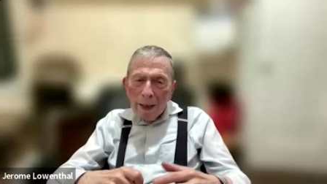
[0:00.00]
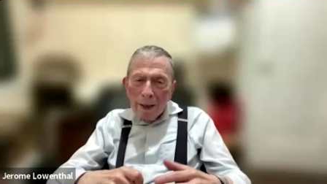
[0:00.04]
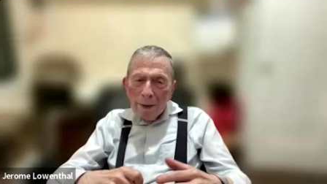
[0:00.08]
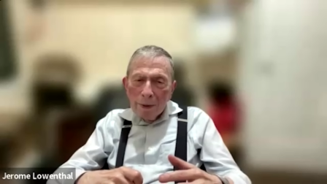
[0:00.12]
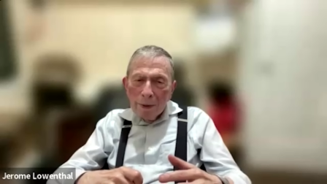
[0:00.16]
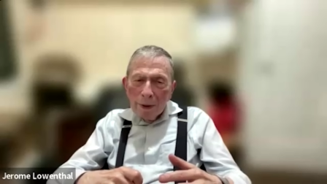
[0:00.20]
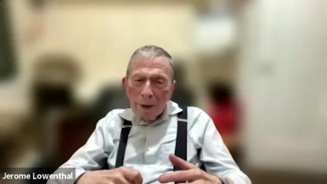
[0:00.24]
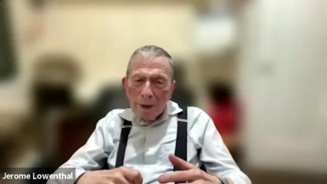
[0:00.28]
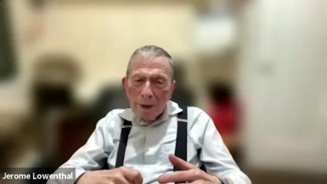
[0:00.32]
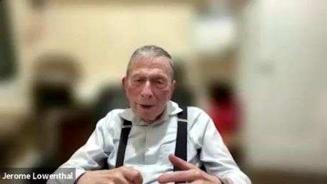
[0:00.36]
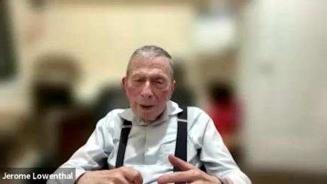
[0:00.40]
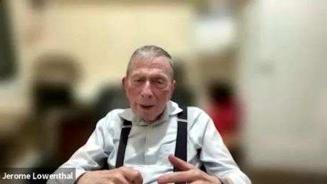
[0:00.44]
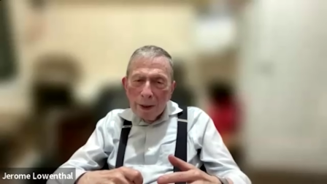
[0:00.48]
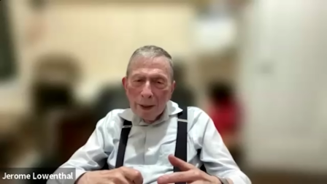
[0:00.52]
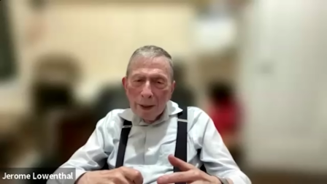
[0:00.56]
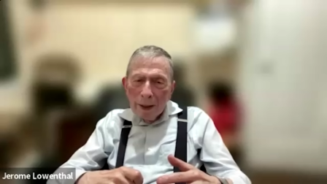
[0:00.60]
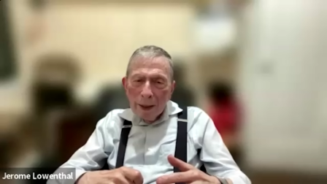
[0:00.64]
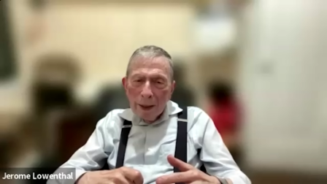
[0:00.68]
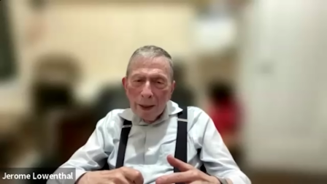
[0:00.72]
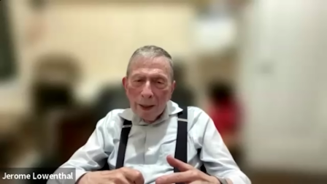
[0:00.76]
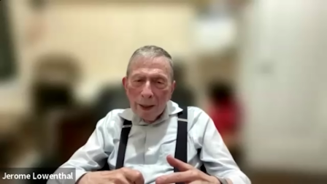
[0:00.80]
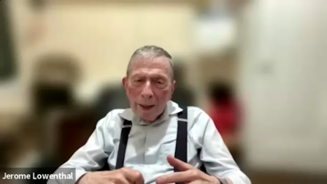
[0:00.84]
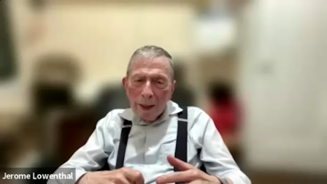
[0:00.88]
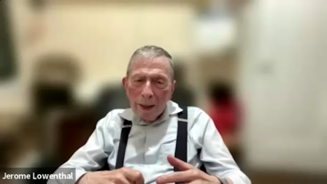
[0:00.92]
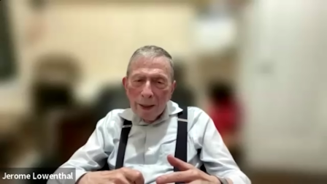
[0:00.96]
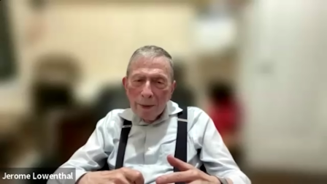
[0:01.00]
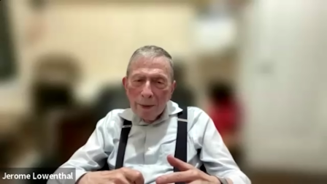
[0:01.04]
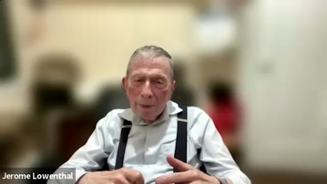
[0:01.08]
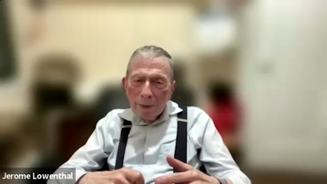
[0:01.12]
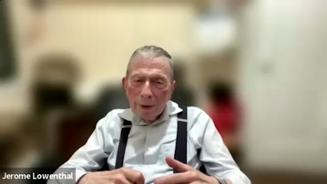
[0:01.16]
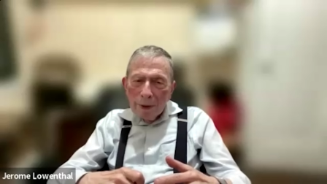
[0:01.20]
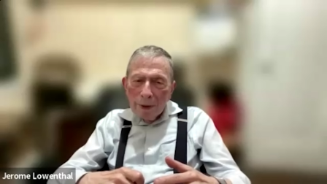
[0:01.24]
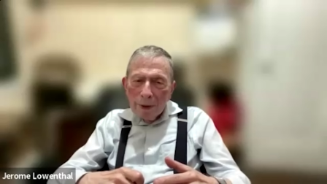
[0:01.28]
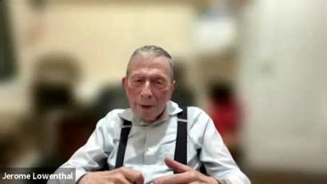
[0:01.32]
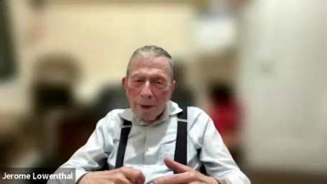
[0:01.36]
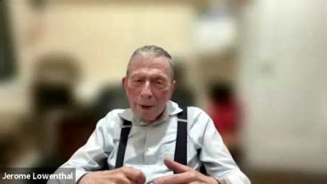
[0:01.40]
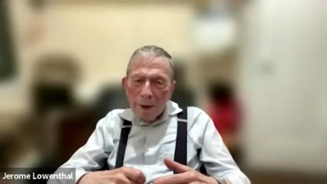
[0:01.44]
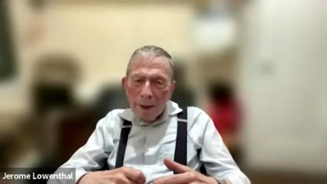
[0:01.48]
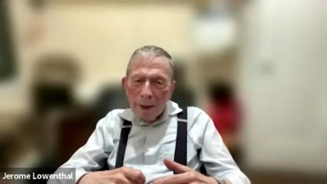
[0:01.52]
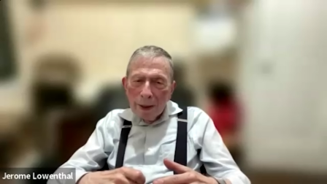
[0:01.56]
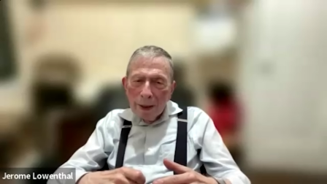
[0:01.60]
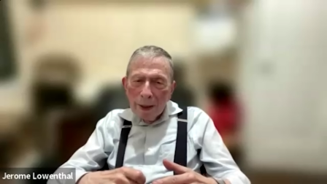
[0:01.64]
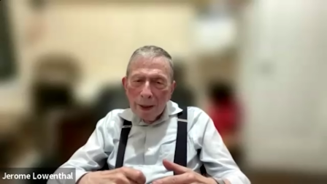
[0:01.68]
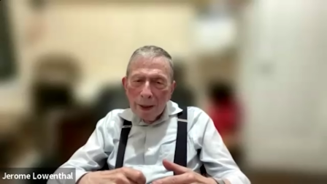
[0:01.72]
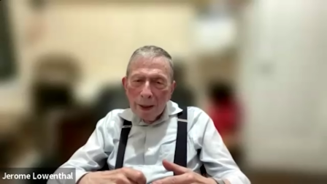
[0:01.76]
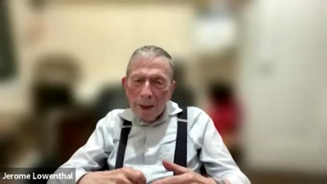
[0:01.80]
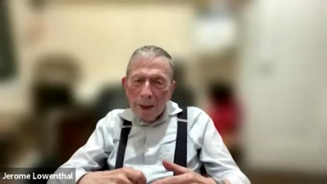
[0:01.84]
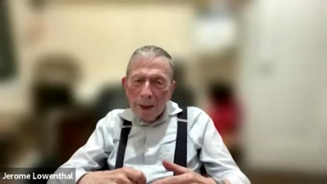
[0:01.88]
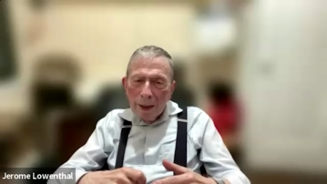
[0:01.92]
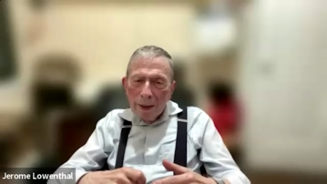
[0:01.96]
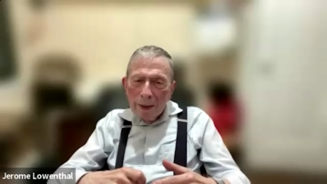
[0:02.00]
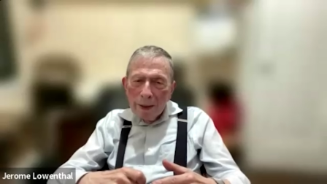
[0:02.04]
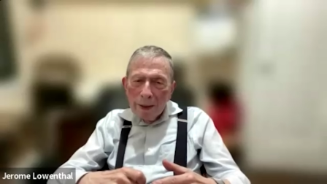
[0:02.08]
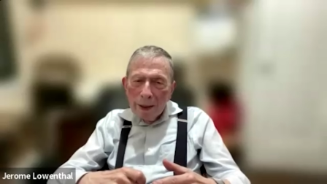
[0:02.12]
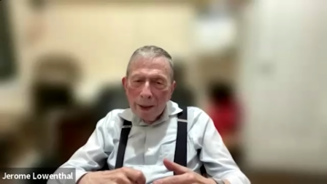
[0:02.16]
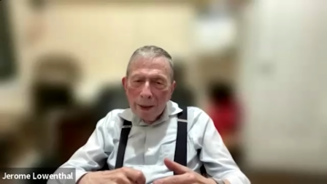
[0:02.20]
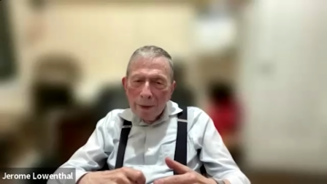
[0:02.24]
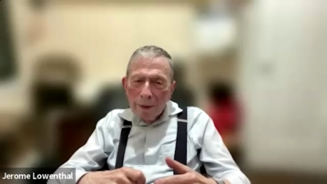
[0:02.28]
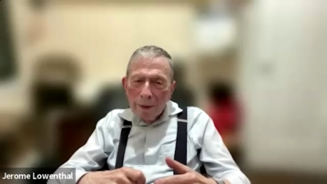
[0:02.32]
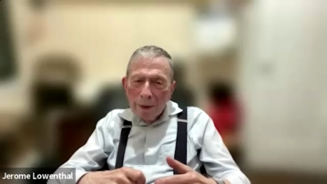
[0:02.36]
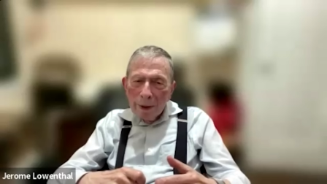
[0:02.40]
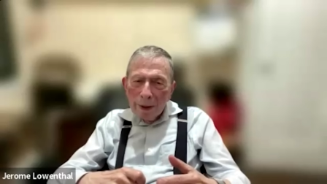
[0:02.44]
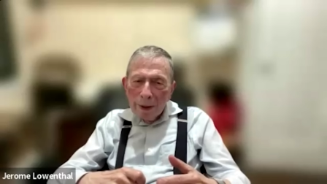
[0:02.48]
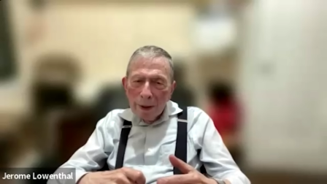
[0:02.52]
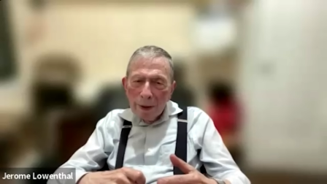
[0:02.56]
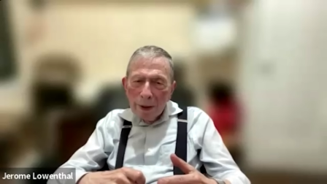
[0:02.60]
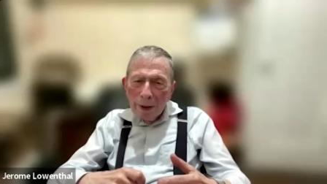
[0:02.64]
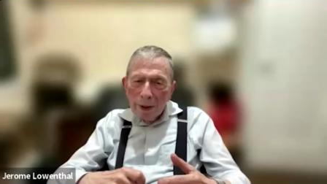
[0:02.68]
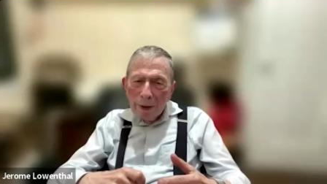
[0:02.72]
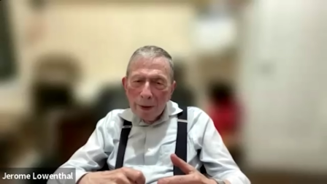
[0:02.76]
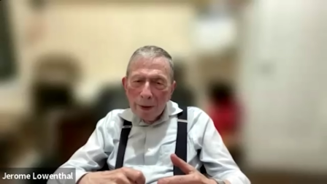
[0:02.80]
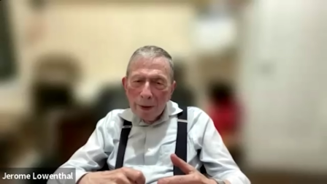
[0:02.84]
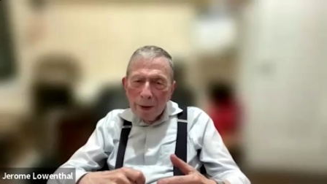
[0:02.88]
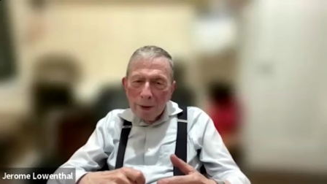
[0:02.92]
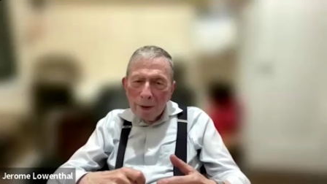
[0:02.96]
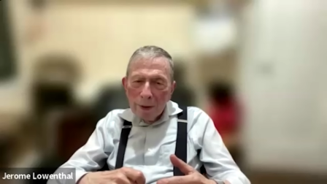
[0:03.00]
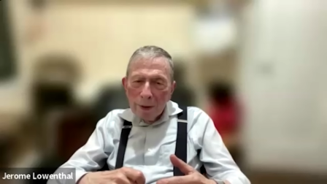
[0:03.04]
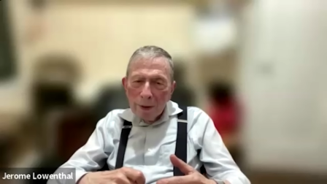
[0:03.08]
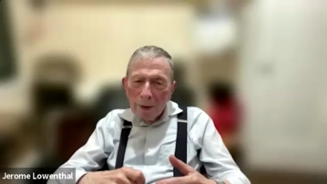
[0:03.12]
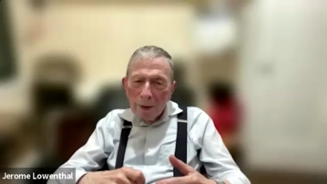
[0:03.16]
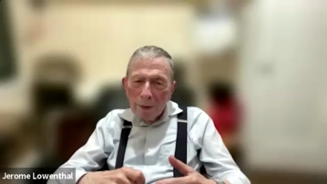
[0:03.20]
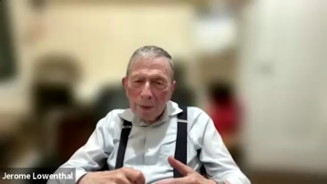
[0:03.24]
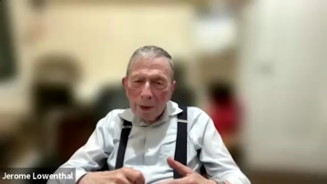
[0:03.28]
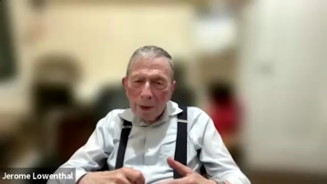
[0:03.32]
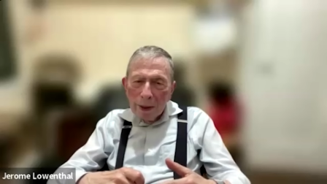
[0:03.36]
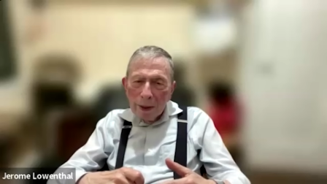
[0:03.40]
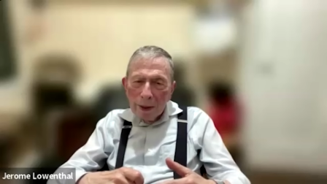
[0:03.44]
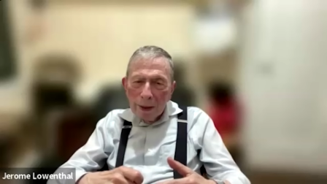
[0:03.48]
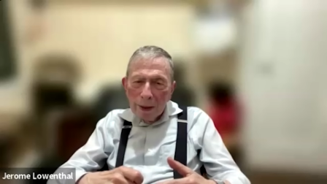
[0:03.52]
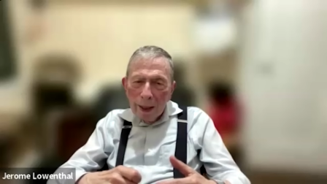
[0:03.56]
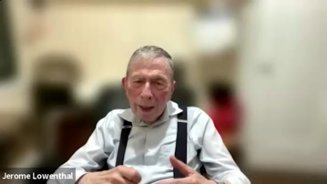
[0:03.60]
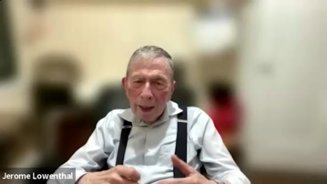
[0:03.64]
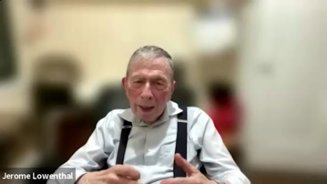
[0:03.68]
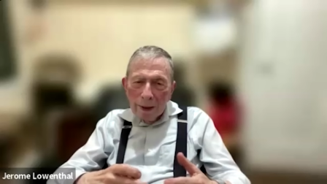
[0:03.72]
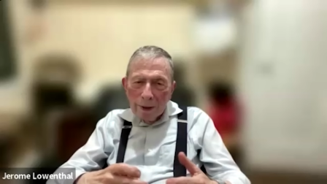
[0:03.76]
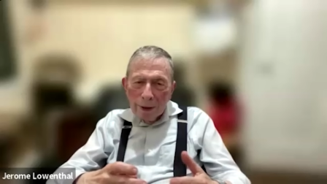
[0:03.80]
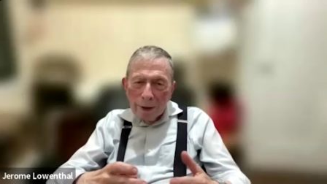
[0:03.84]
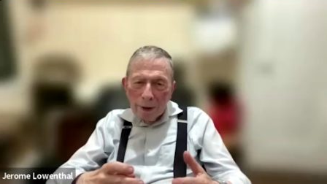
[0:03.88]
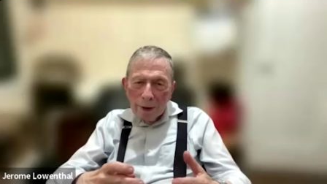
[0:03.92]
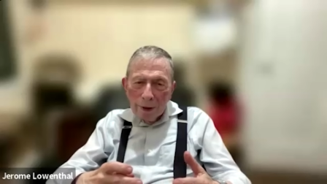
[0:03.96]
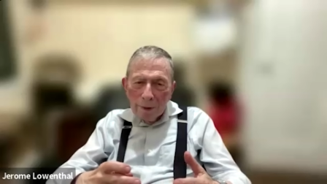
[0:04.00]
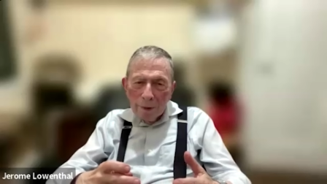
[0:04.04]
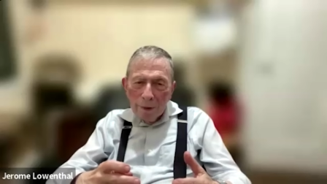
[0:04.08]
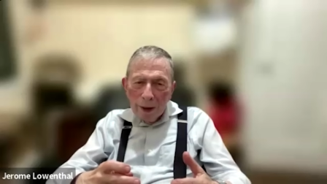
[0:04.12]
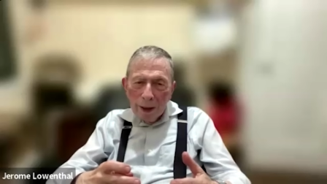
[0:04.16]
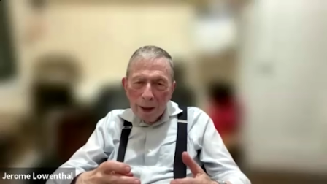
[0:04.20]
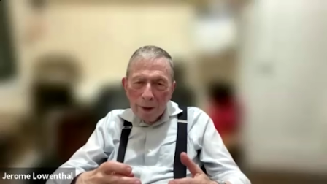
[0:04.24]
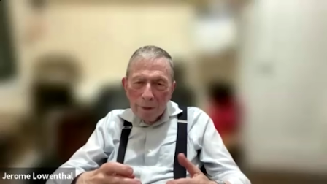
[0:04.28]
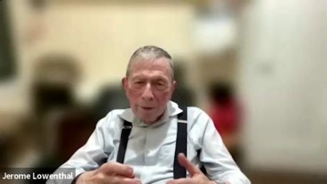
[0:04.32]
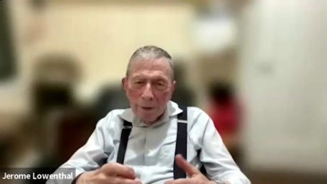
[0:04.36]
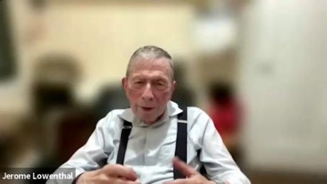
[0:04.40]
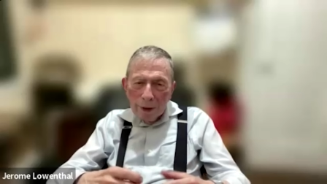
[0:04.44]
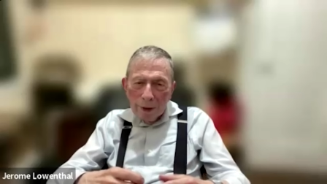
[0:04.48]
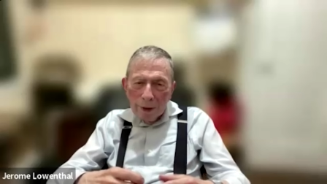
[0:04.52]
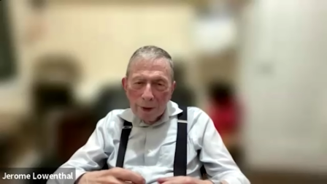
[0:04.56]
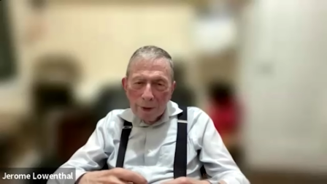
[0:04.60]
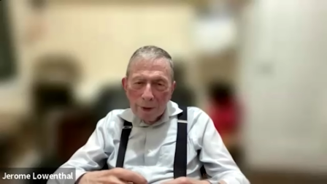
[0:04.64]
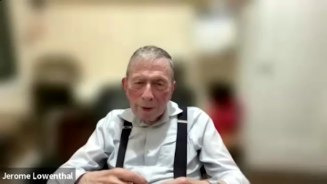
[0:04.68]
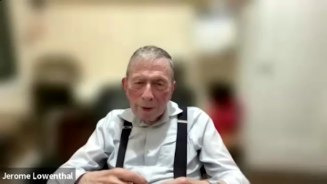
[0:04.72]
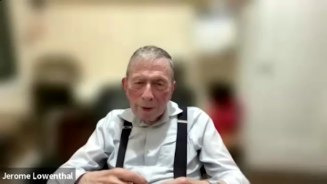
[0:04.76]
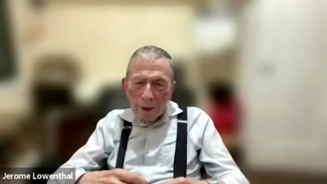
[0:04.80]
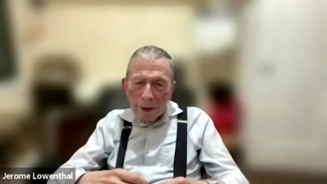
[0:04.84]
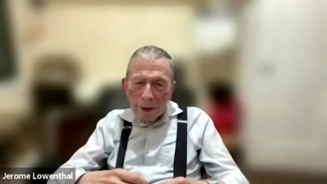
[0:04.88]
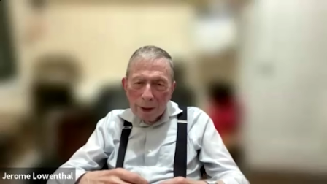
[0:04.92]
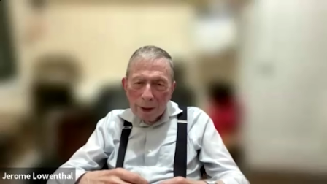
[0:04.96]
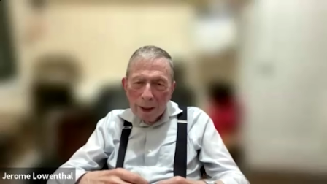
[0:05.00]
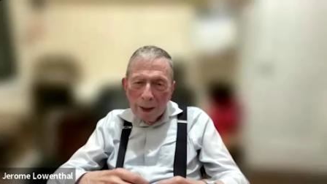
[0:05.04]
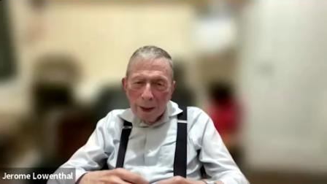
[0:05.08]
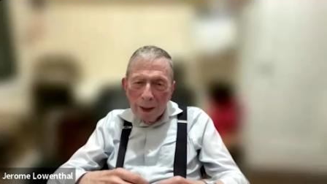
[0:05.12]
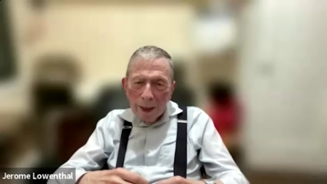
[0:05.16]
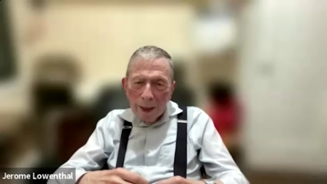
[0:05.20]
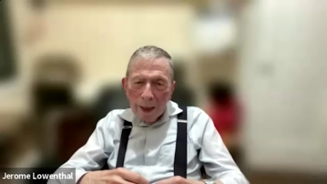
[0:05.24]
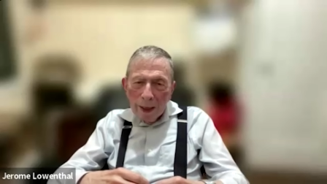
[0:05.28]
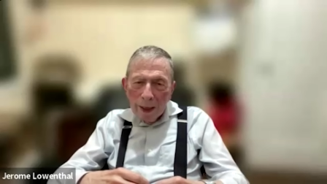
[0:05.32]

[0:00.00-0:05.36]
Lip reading: it was a daring thing to do, but I survived, as you see.